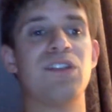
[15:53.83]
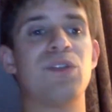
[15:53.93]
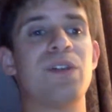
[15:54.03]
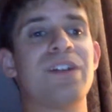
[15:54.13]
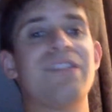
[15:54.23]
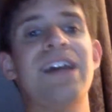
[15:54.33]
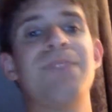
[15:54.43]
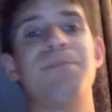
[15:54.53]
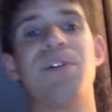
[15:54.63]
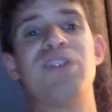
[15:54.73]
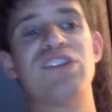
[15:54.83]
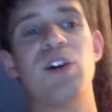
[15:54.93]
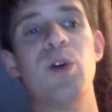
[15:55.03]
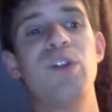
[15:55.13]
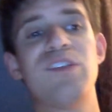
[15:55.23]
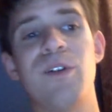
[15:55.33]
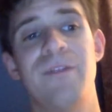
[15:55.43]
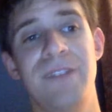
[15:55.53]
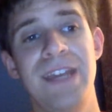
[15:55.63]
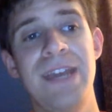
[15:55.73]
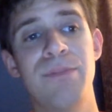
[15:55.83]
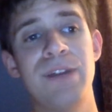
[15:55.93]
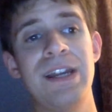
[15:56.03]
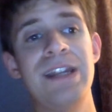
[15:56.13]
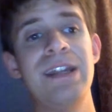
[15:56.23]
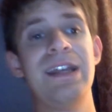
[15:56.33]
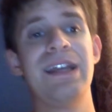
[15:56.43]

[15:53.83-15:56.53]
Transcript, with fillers: Dawkins then punched Otis off the apron,